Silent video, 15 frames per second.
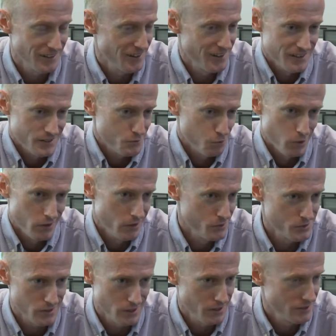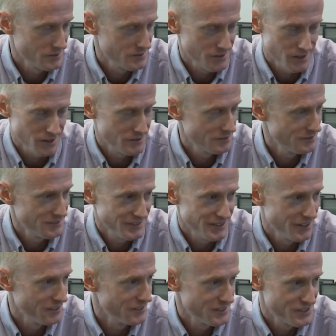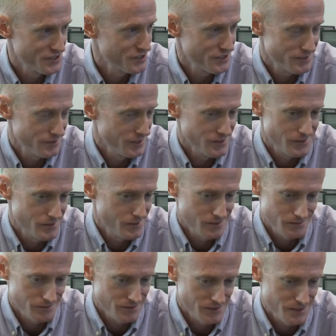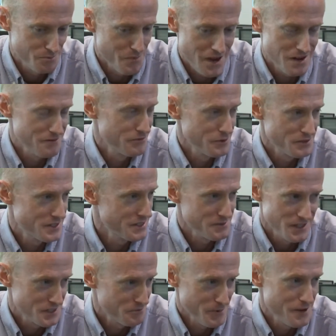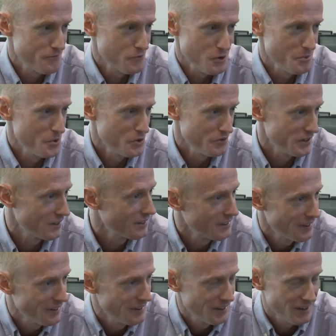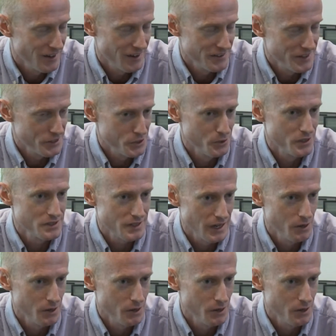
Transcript: Uh, that's one of those things things that you know it just it's it's made for t- it's made for a movie uh, that a U.S.